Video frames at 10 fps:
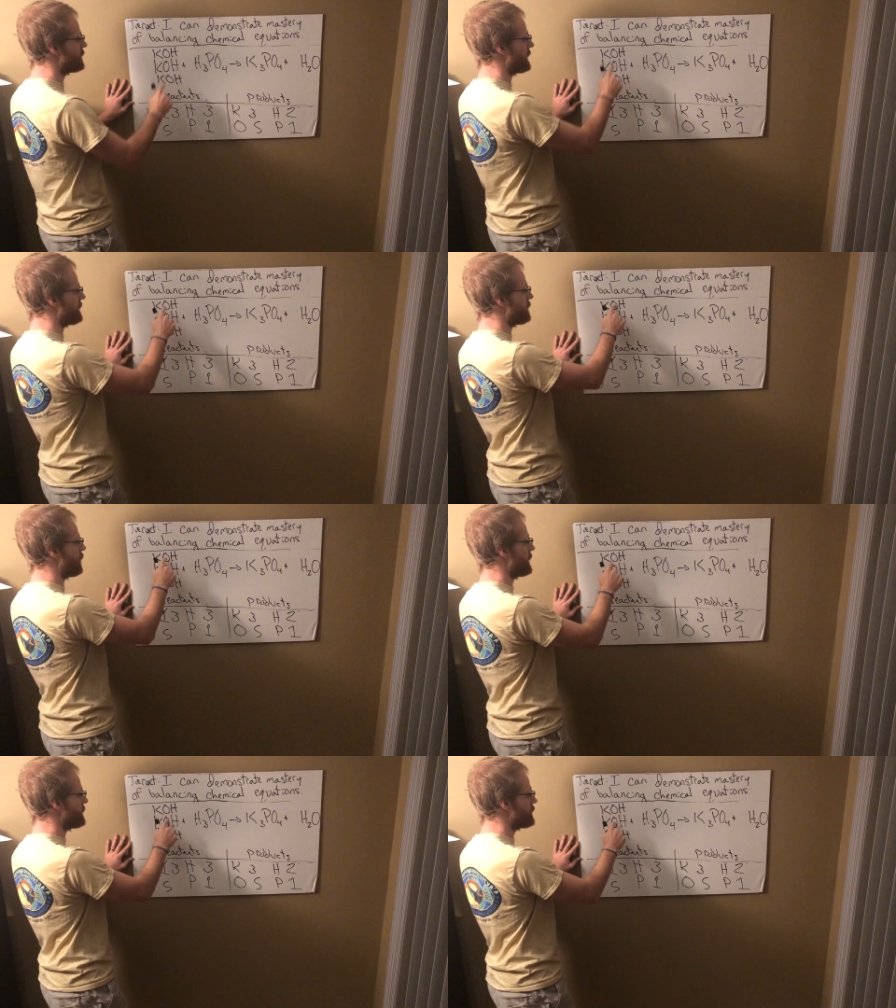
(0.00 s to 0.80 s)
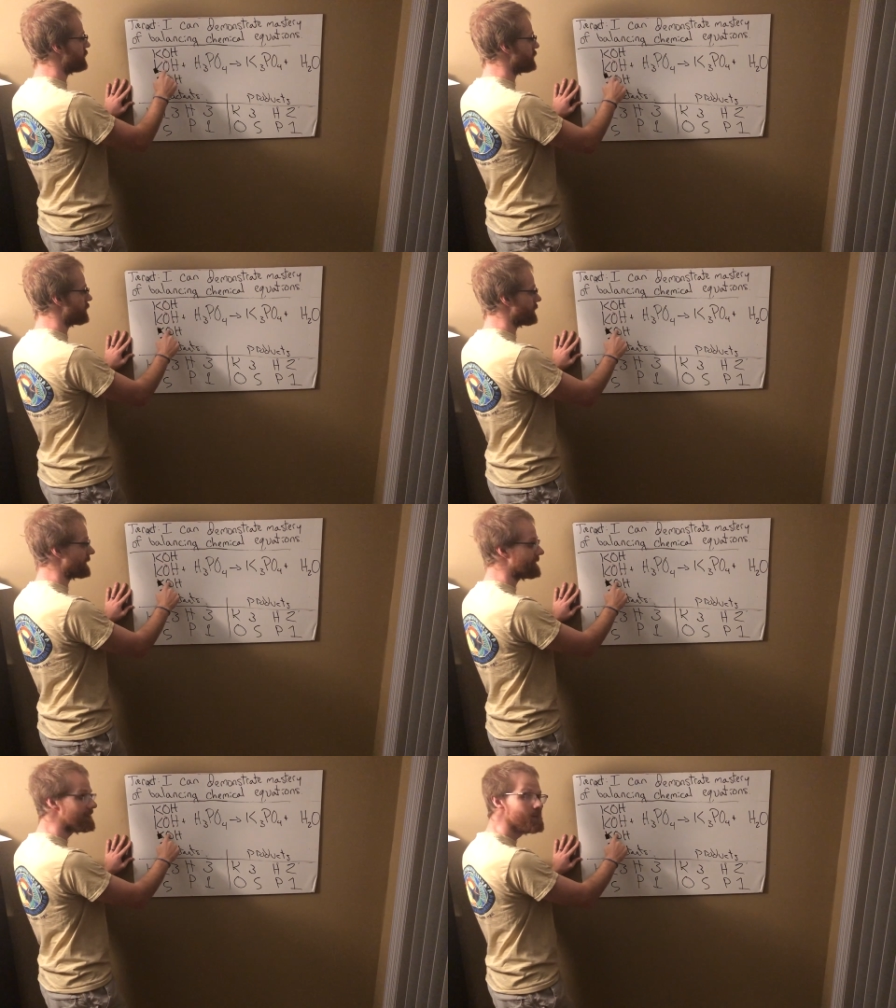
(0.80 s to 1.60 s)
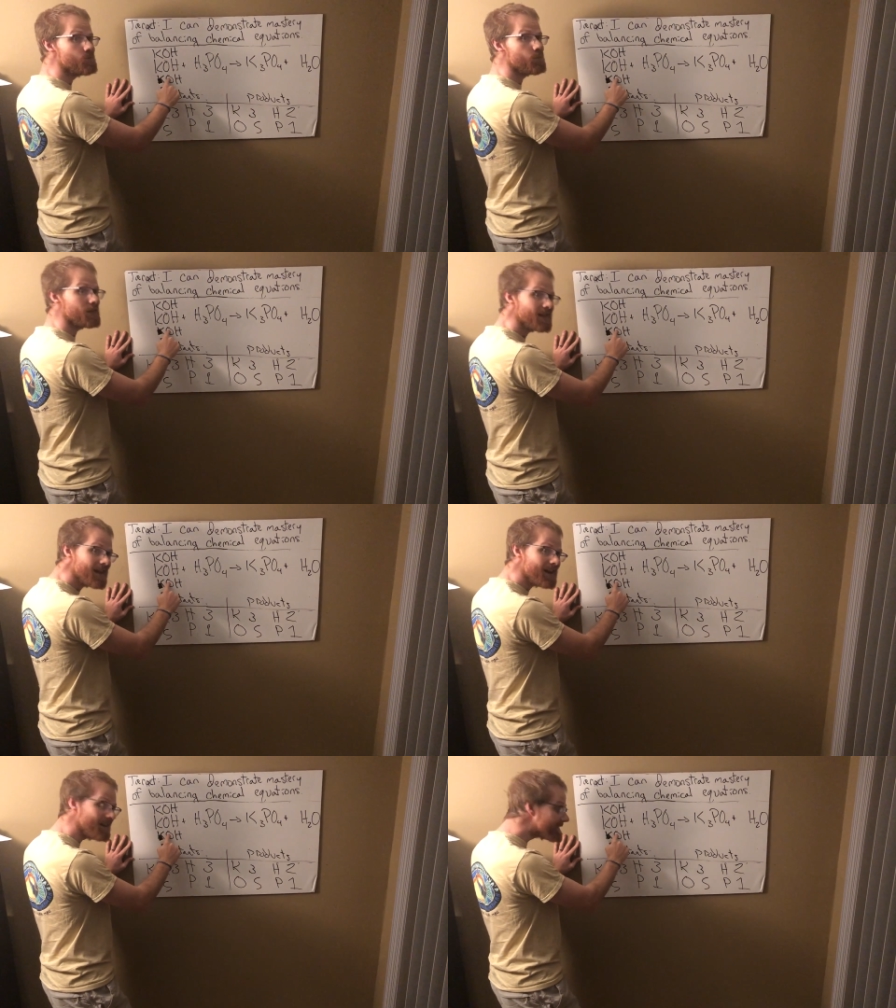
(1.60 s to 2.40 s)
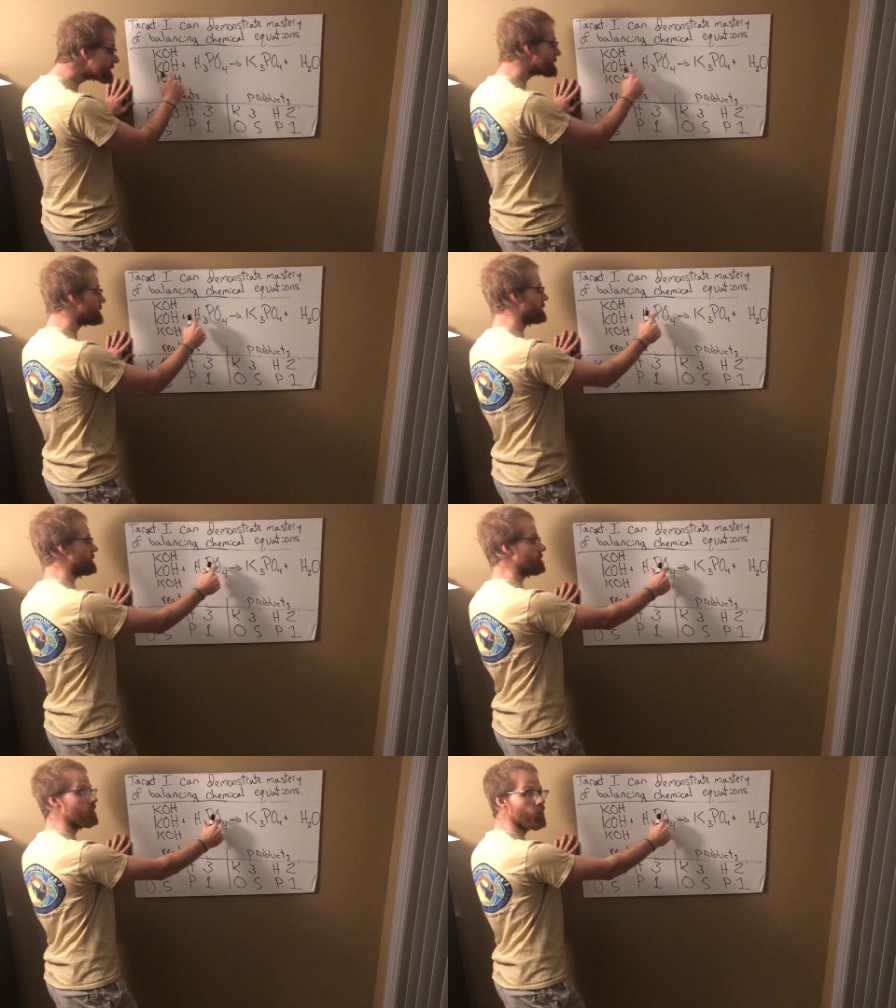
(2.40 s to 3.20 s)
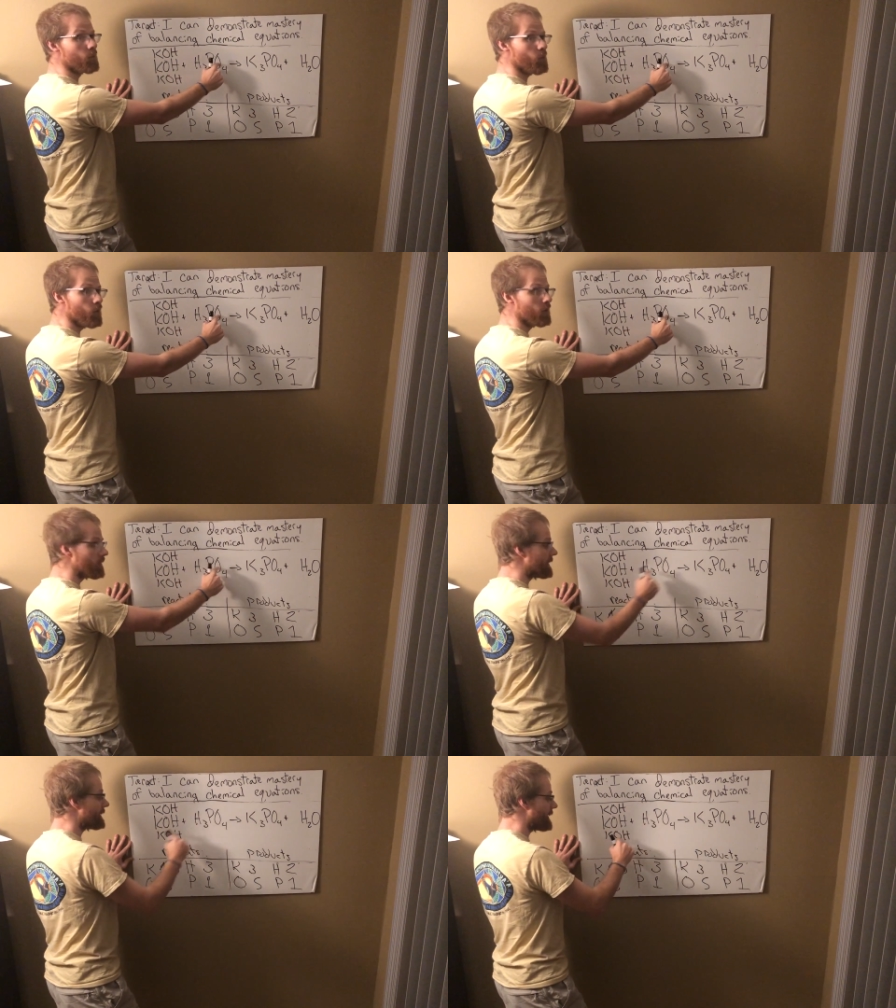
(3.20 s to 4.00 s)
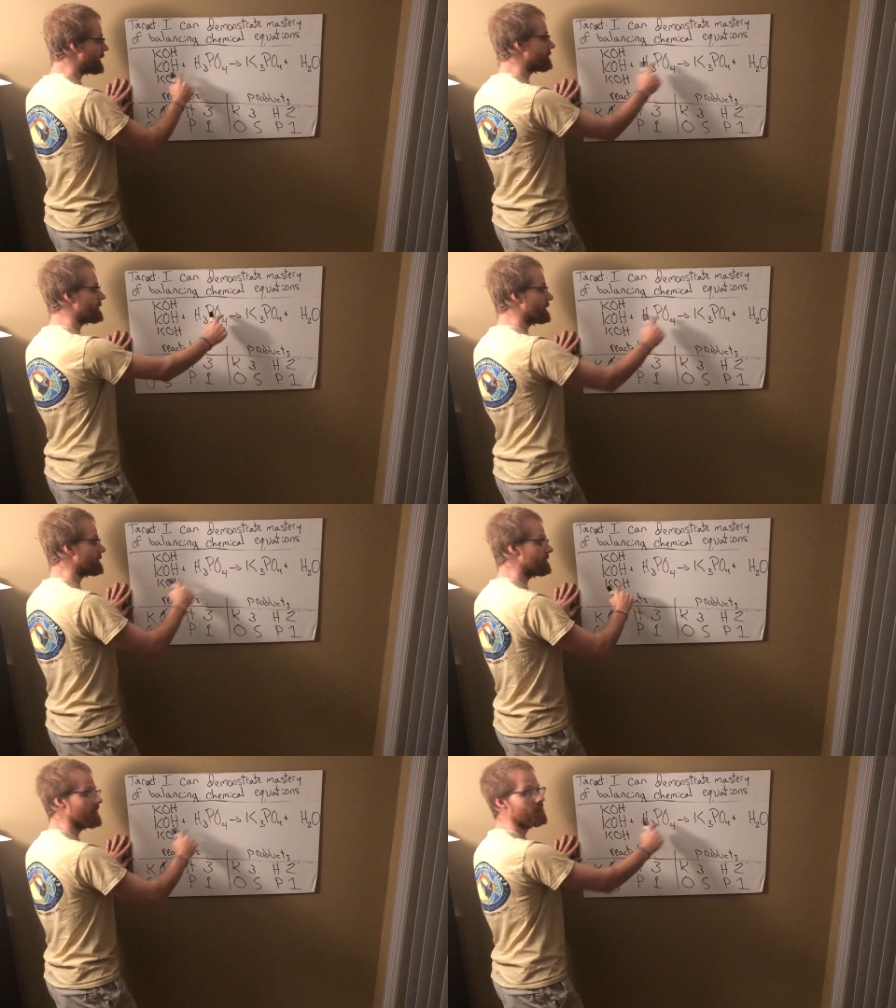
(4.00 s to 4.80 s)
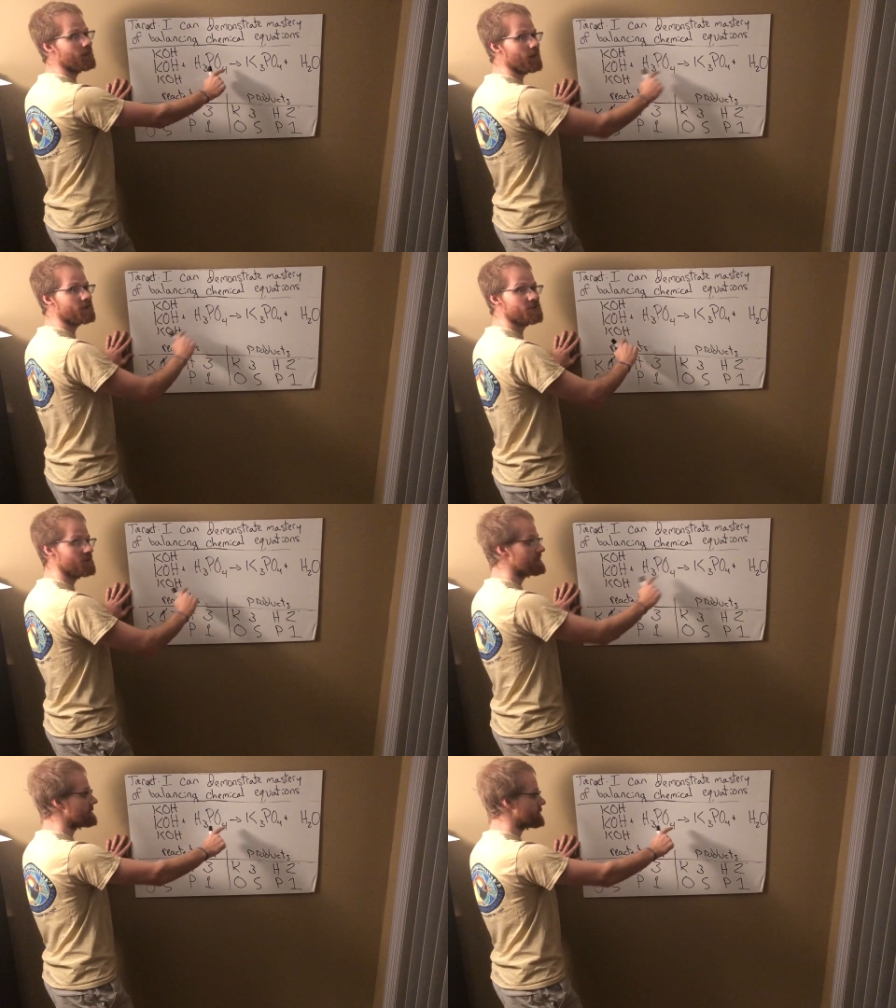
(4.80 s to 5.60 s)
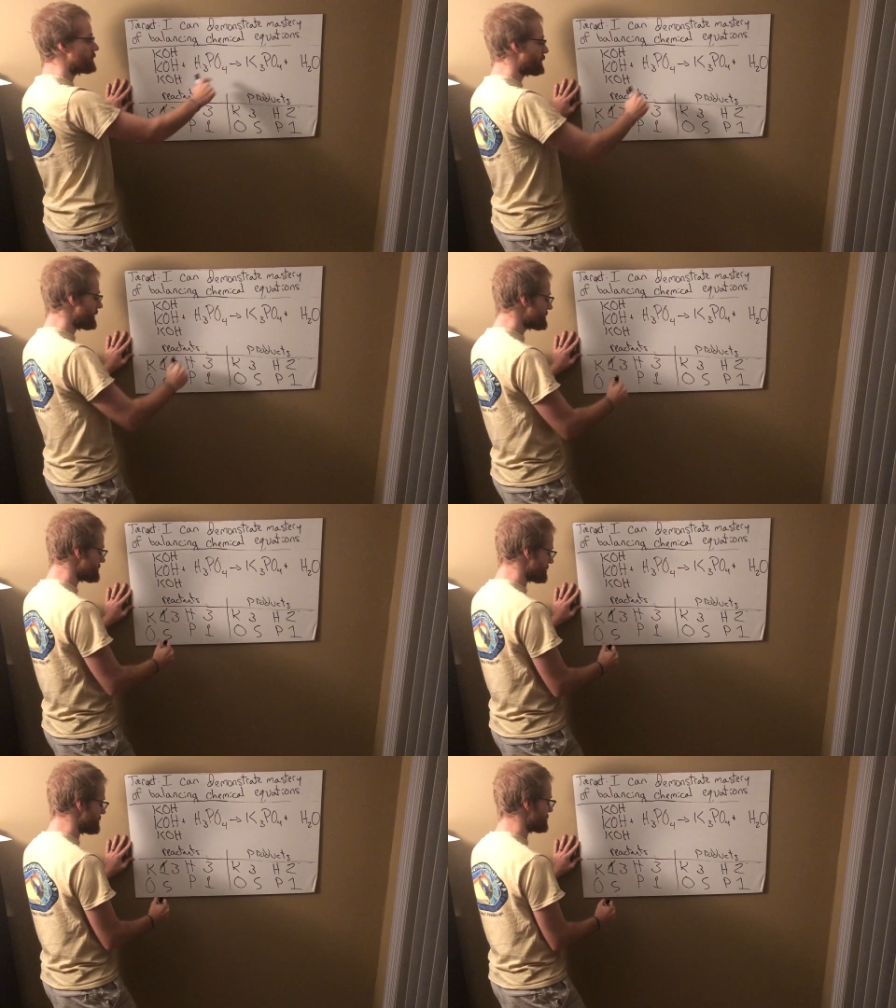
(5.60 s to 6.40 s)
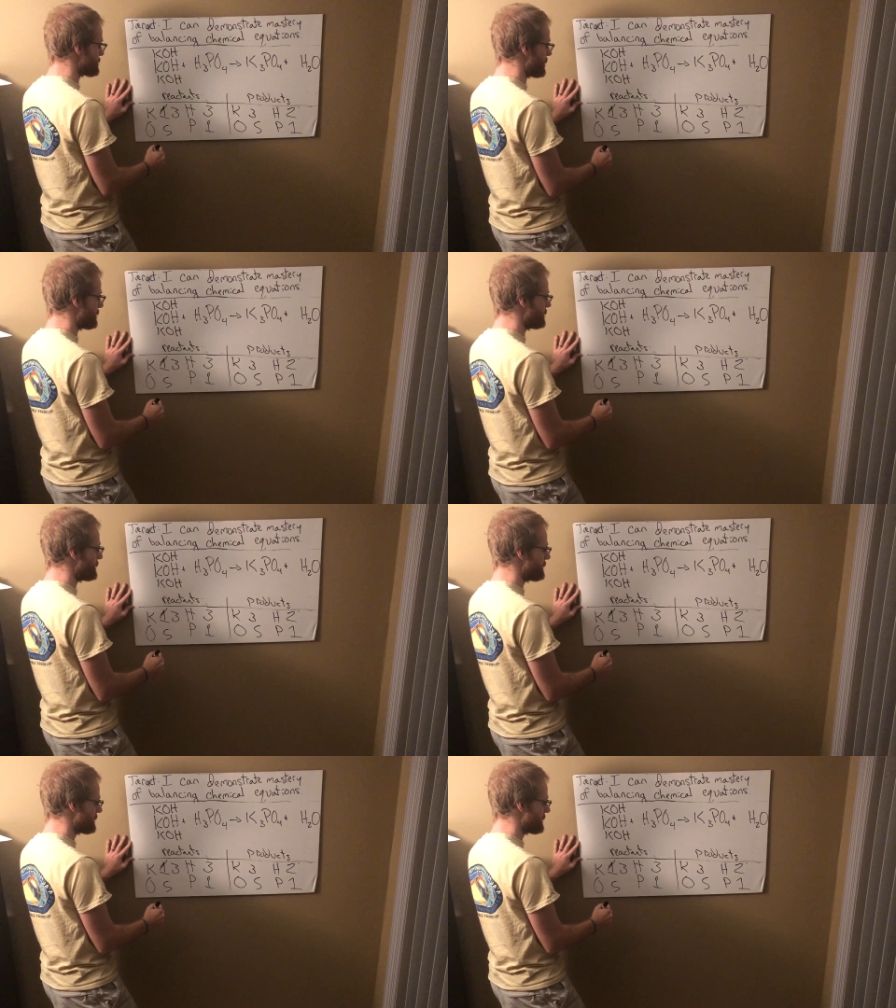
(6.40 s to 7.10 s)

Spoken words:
We'll have 1, 2, 3, plus 4 more, right? Can't forget the fact that oxygen is in 2 places in this problem.